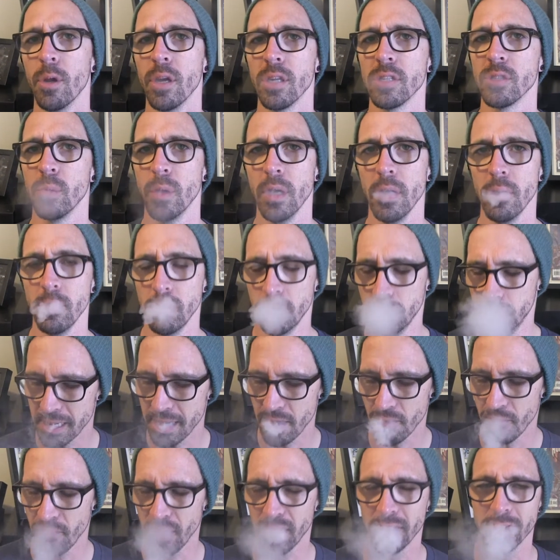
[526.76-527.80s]
works well. Need
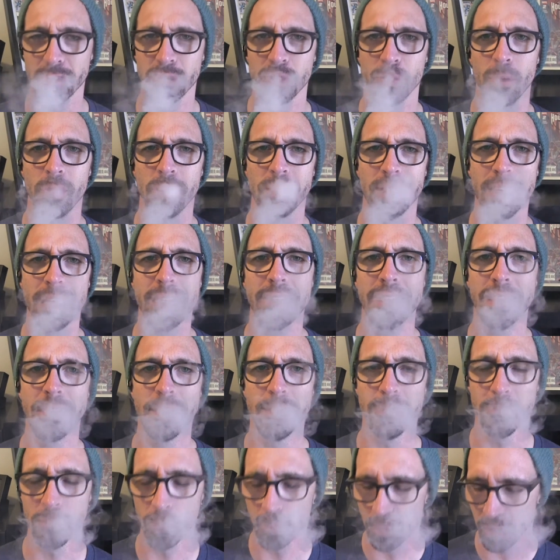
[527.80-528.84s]
to fucking squonk that, get
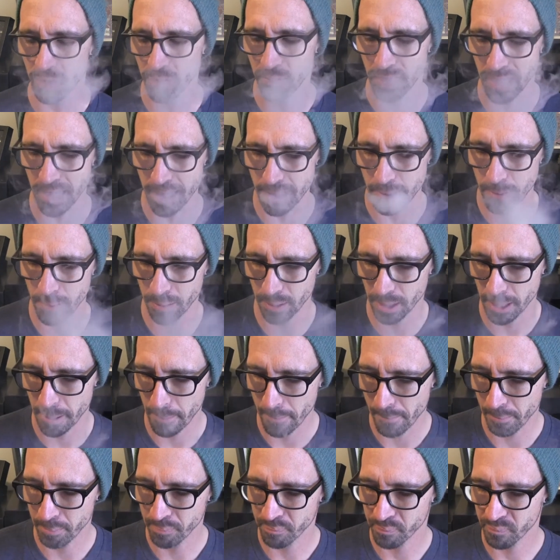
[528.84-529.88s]
a little bit of
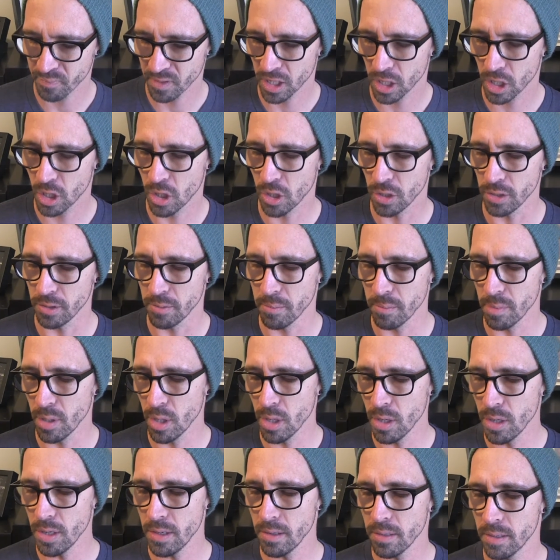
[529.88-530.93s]
cotton
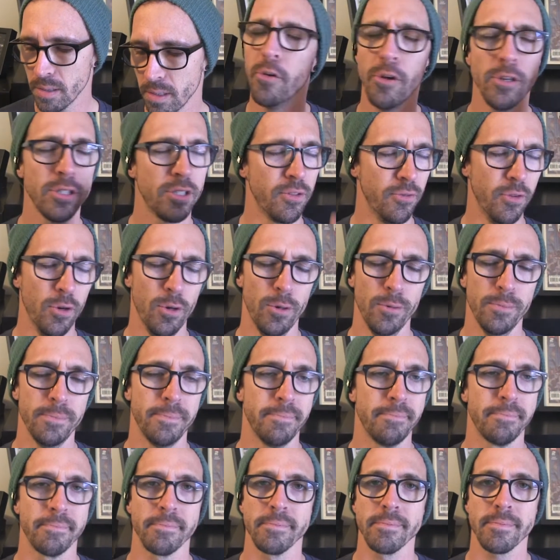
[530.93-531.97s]
burn. First of all,
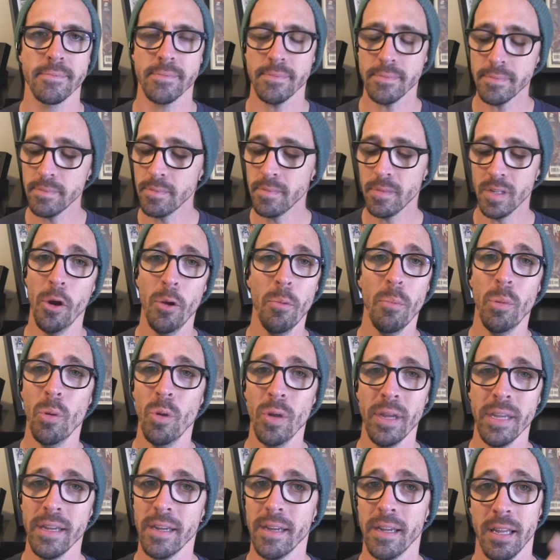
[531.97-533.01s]
Ohm
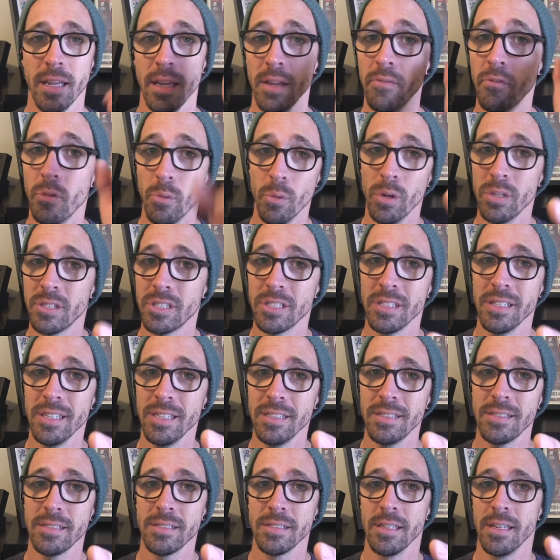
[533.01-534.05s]
Boy, if you're watching
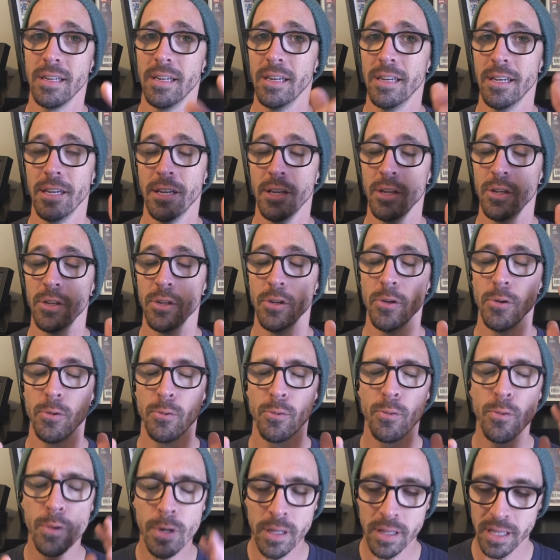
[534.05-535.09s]
this,
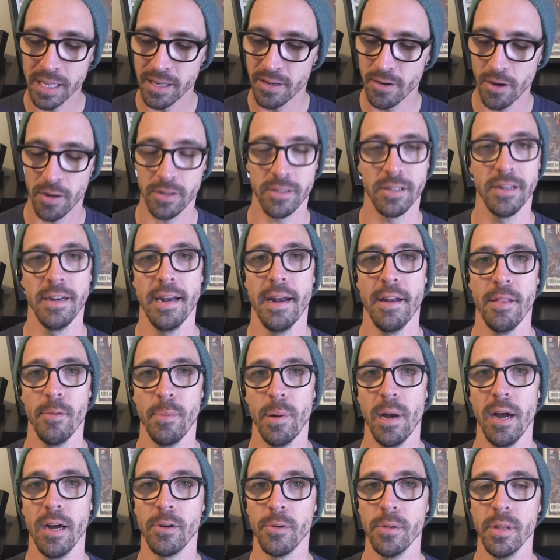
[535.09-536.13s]
you really knocked it out of the
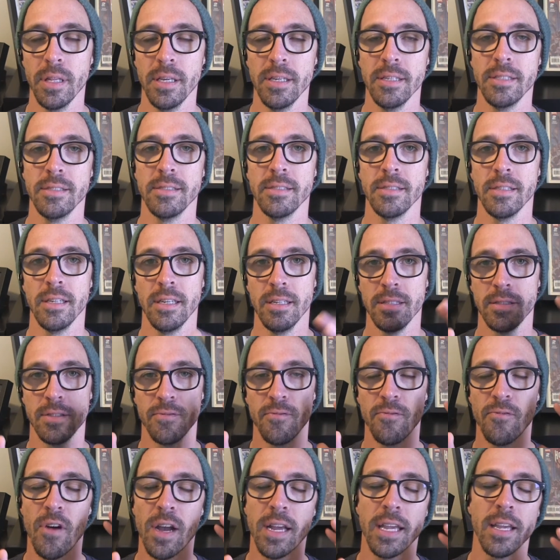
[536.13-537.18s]
park with this. It's
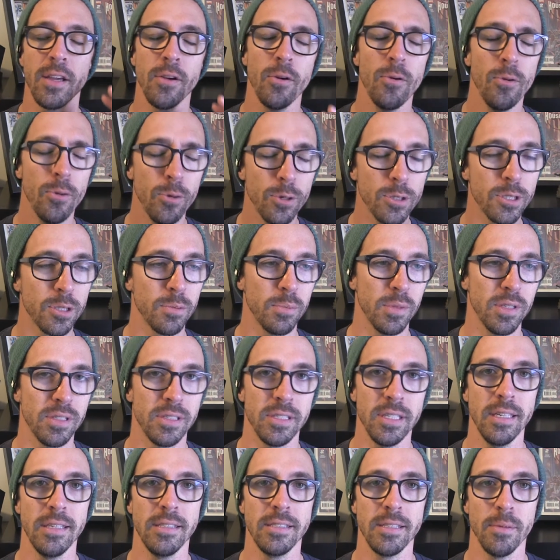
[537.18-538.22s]
fucking awesome to
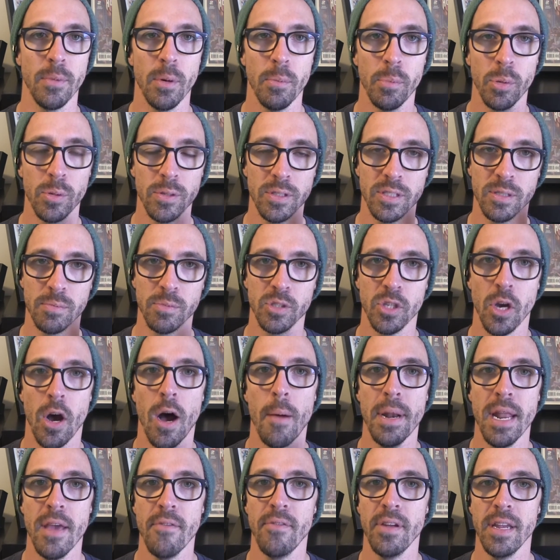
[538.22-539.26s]
see someone putting some
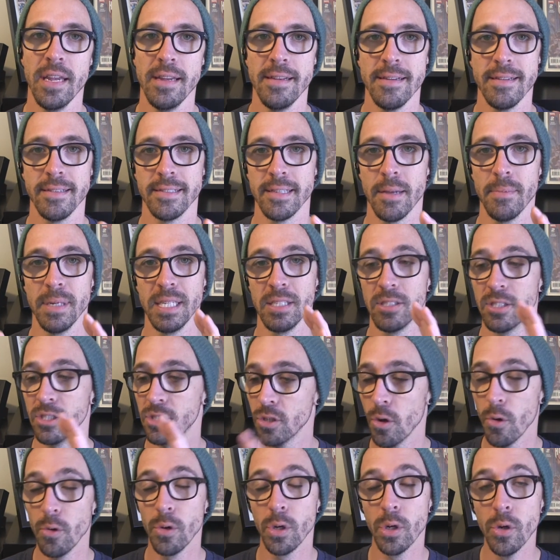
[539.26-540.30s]
time and effort into something
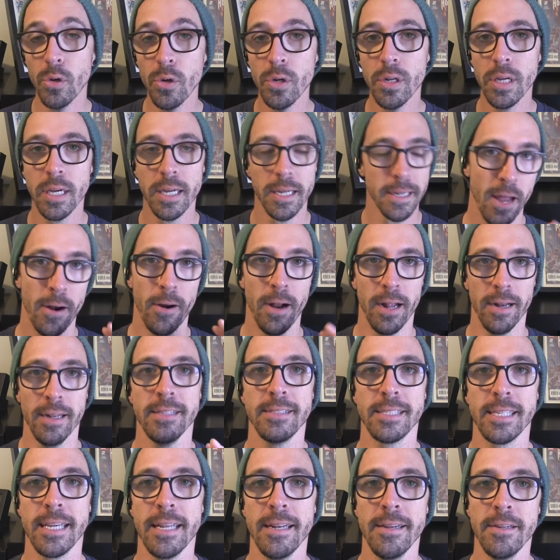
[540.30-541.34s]
so good. All right,
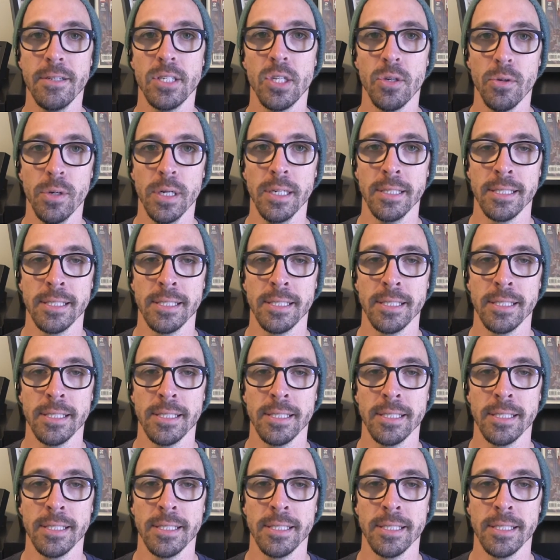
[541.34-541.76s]
let's get into